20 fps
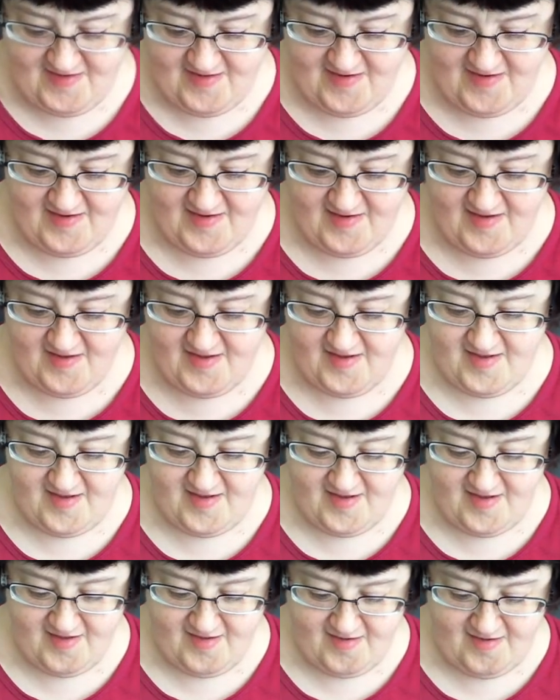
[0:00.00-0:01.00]

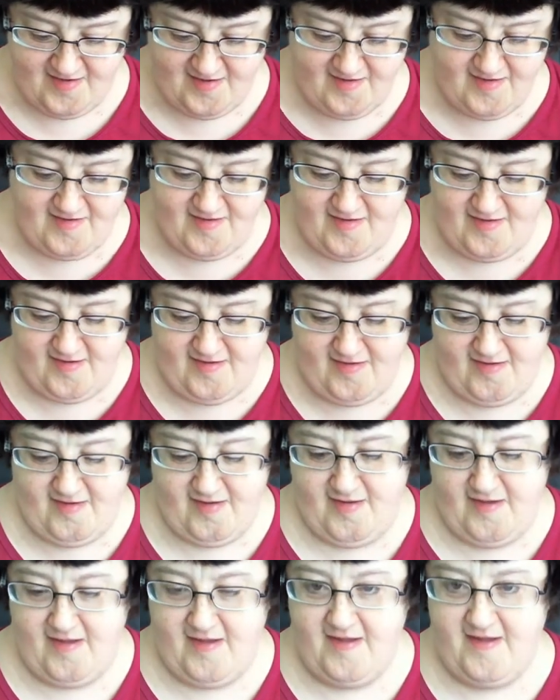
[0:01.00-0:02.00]

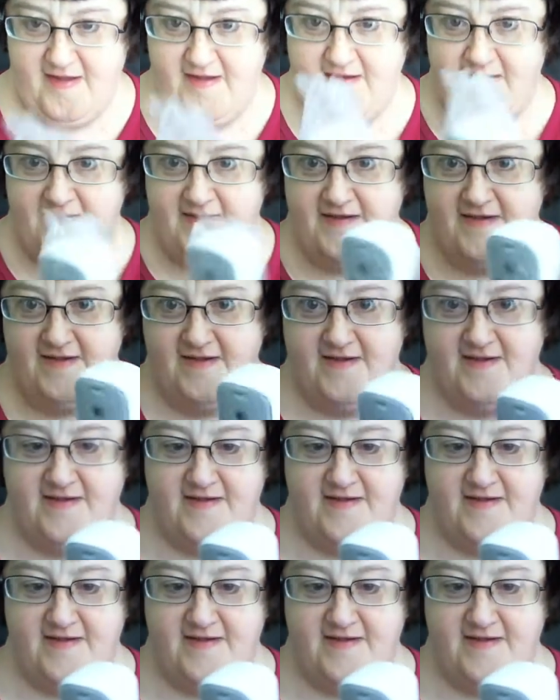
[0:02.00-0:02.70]
[no speech]